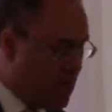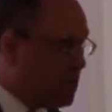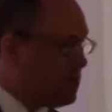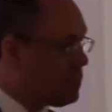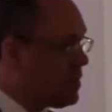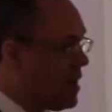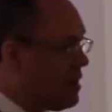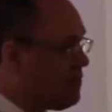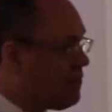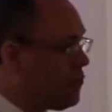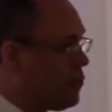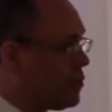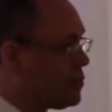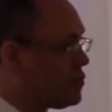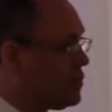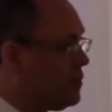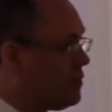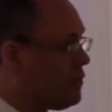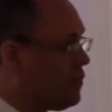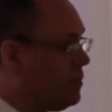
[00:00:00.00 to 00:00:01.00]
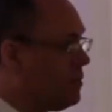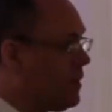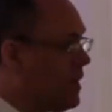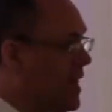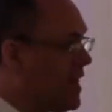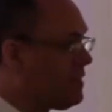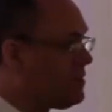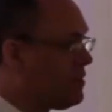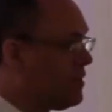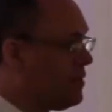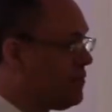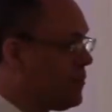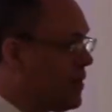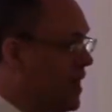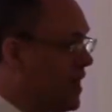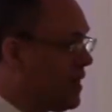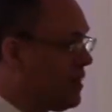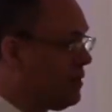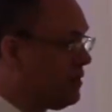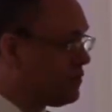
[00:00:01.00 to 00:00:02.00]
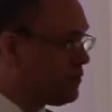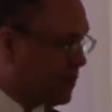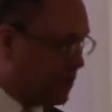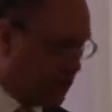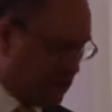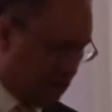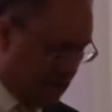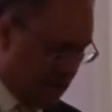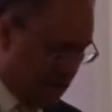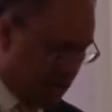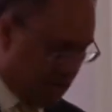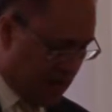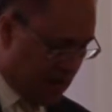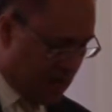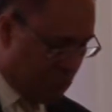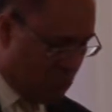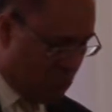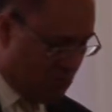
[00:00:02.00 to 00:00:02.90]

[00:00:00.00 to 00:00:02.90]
So I'm fortunate from lots of different angles here today, but I